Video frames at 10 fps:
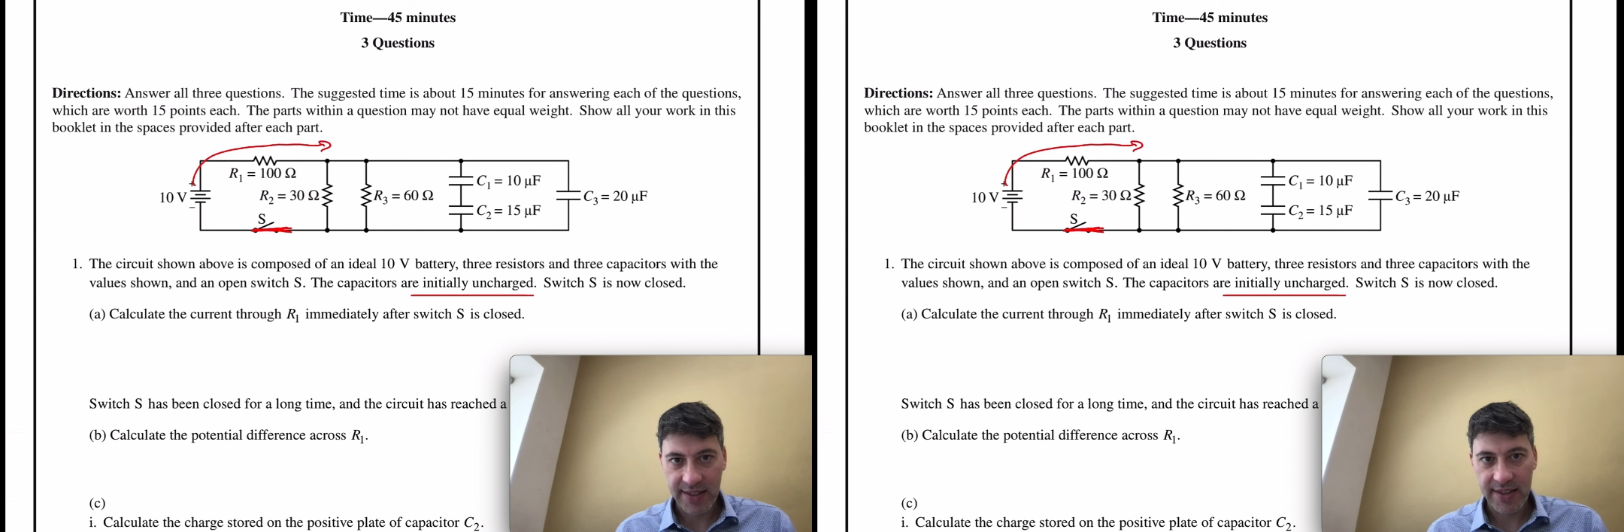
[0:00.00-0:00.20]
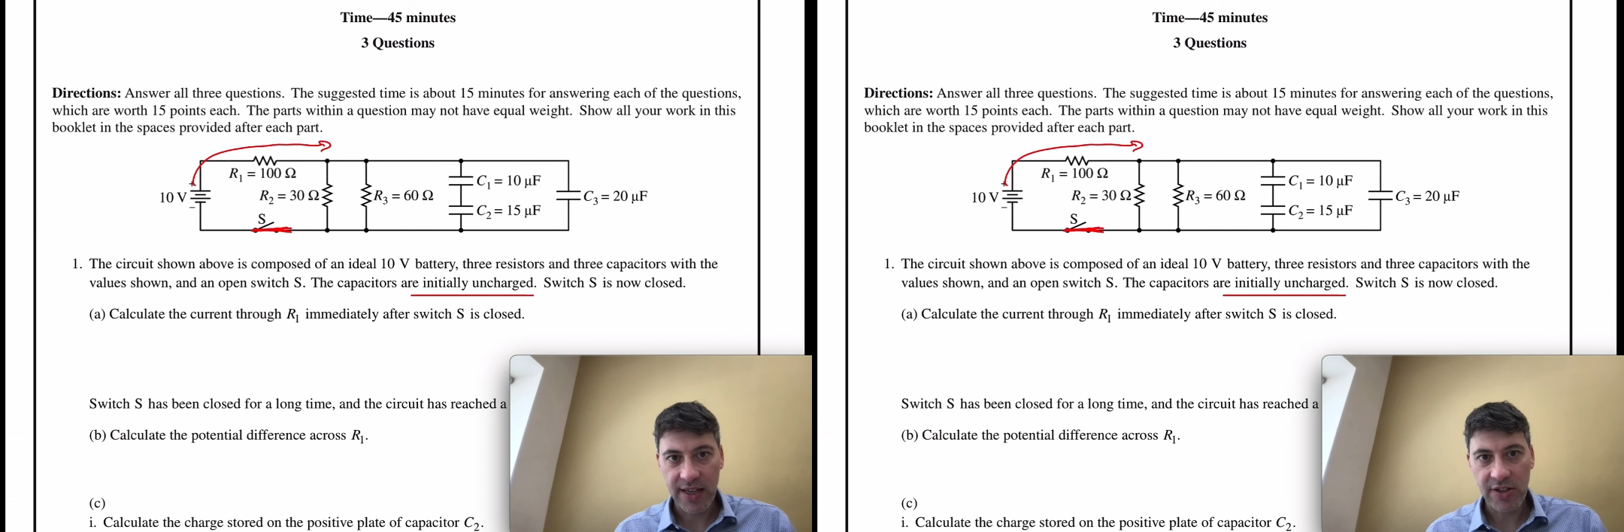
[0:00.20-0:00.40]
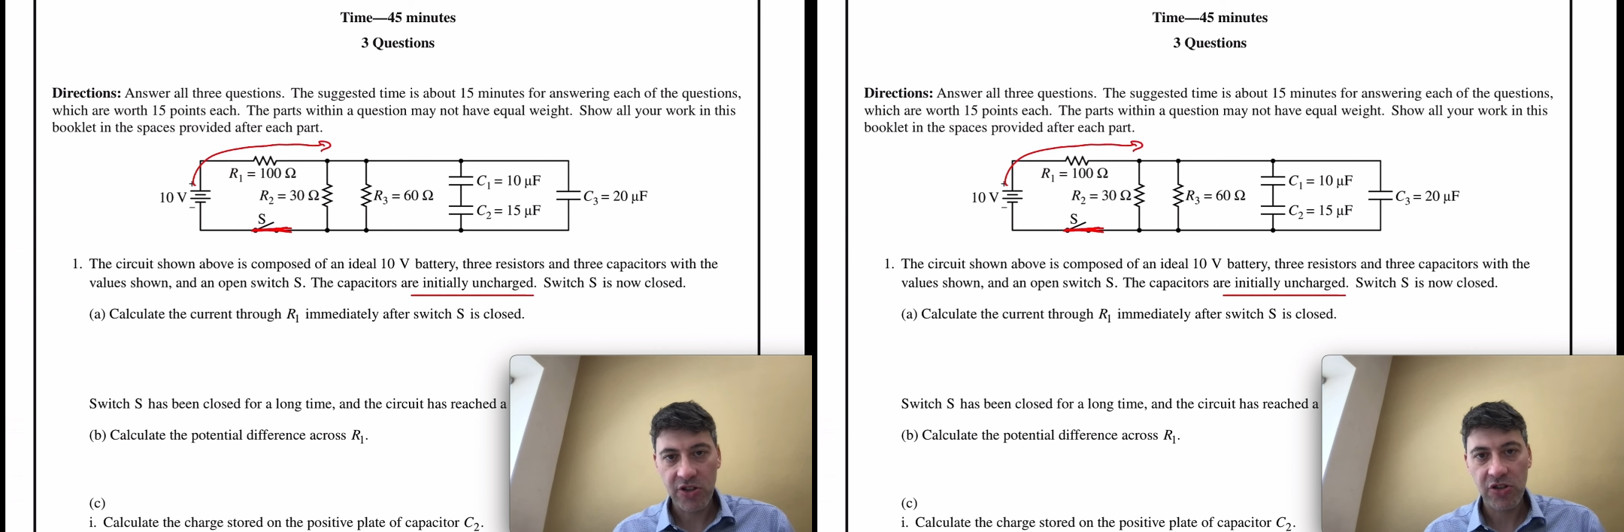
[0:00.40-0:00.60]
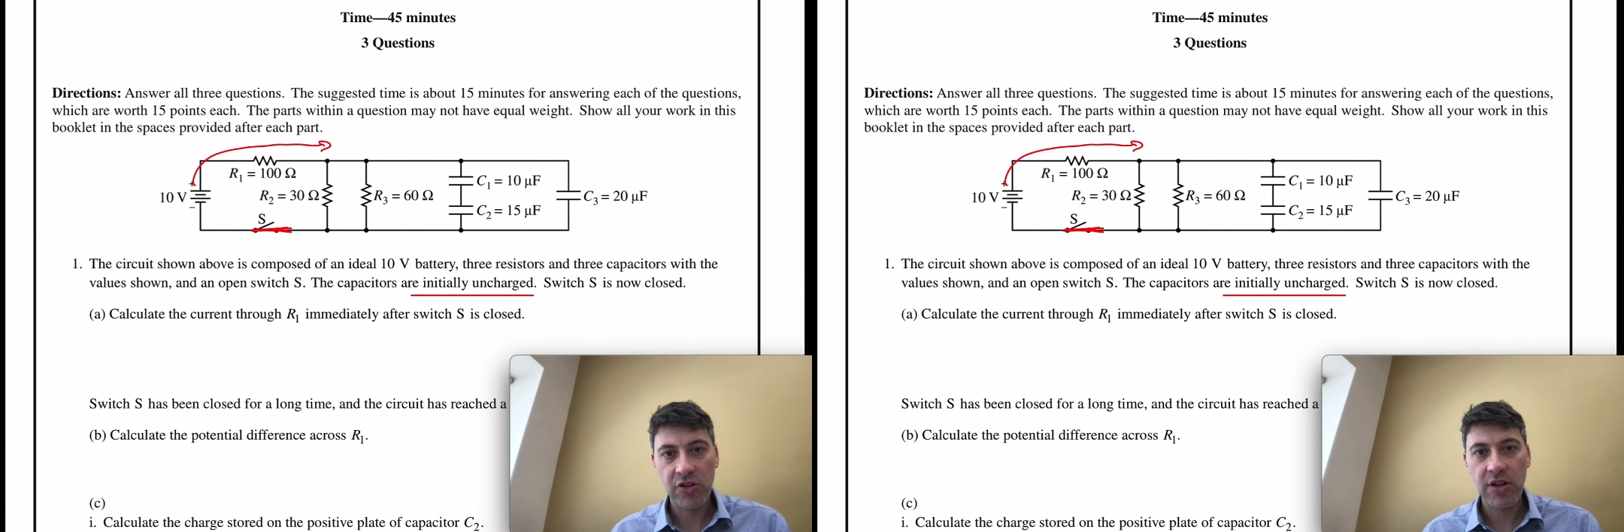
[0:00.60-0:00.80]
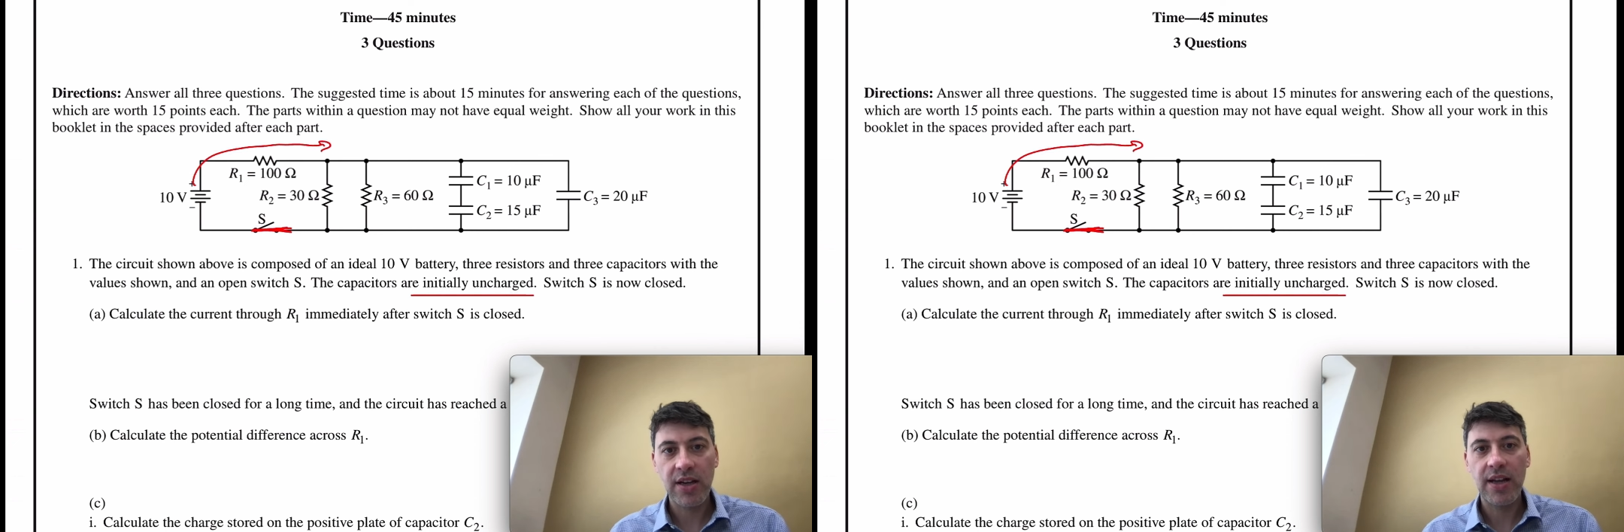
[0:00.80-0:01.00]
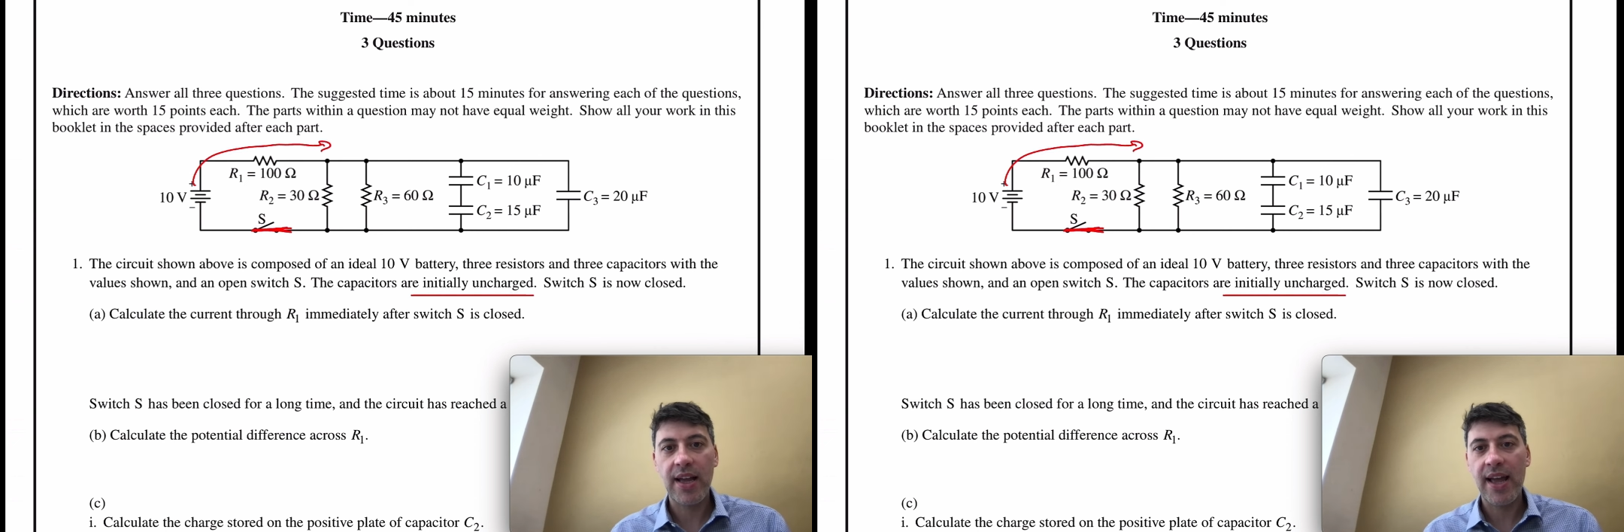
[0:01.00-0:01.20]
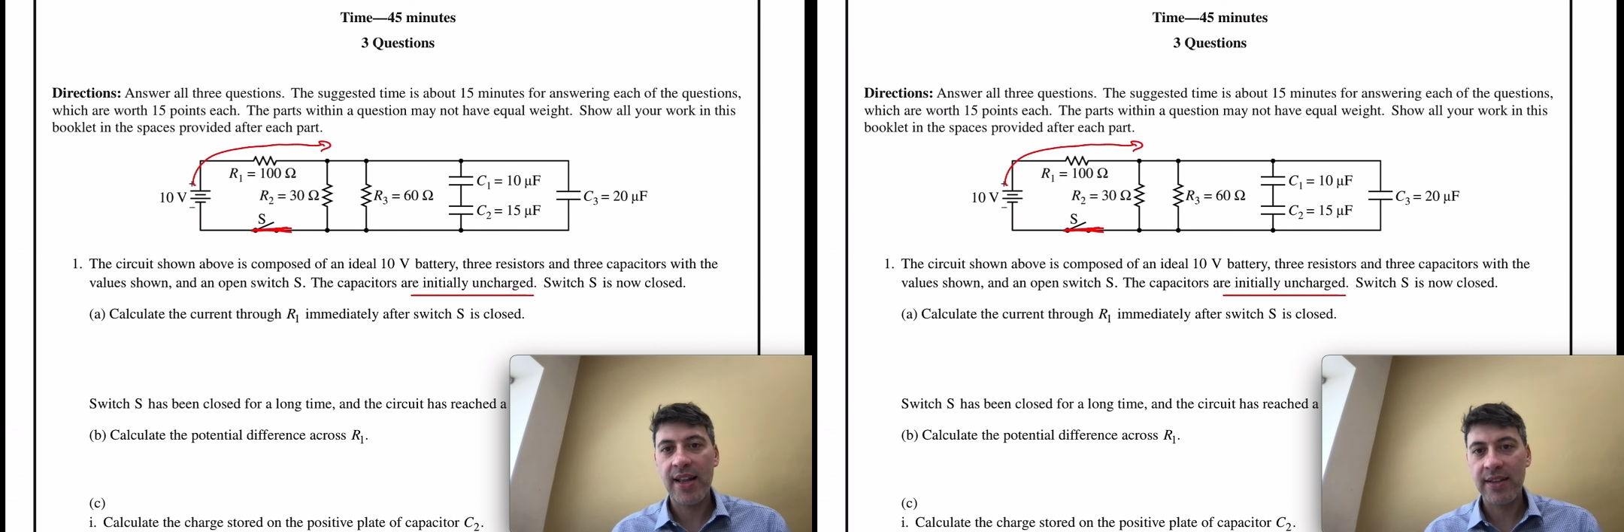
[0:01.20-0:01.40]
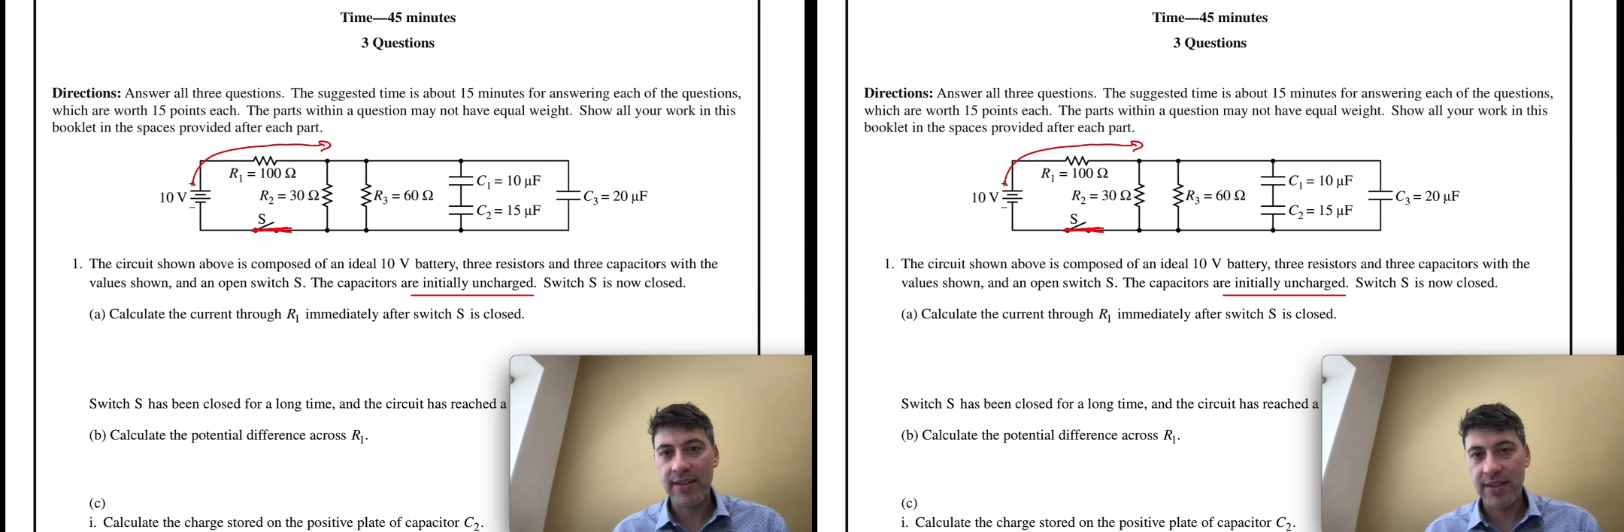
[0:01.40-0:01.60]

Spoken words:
junction, and